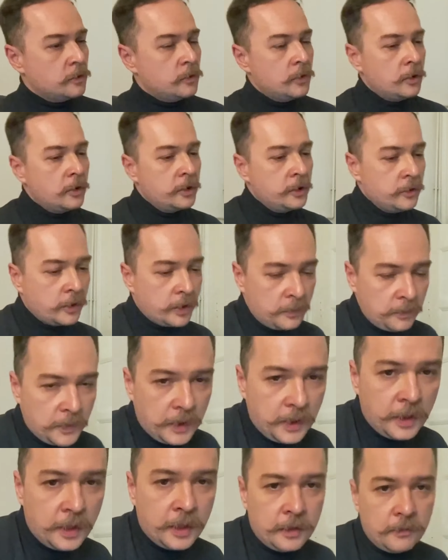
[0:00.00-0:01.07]
or you can
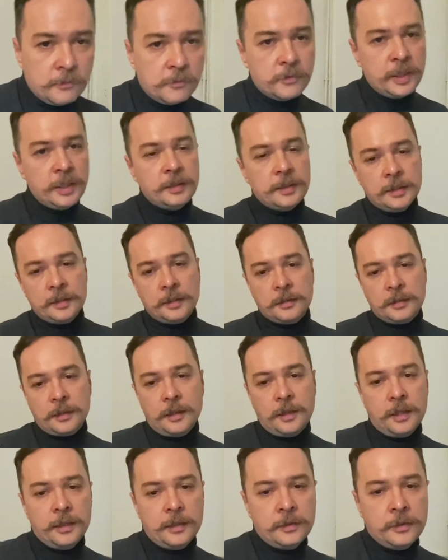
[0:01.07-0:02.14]
be a retail
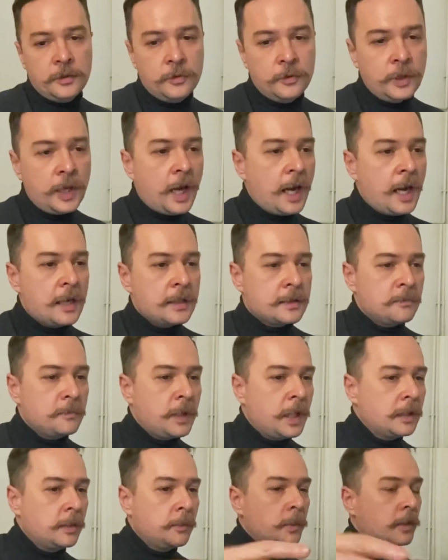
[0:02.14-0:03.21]
client who has
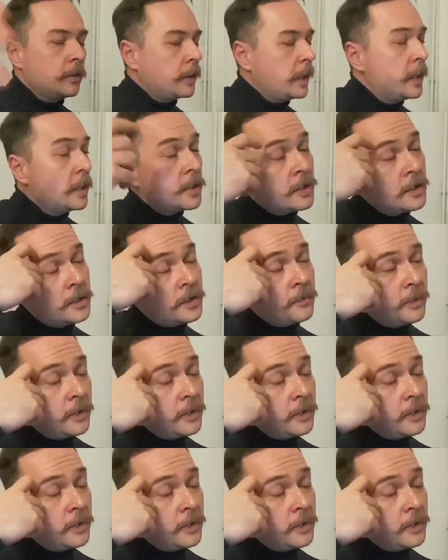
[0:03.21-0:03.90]
multiple locations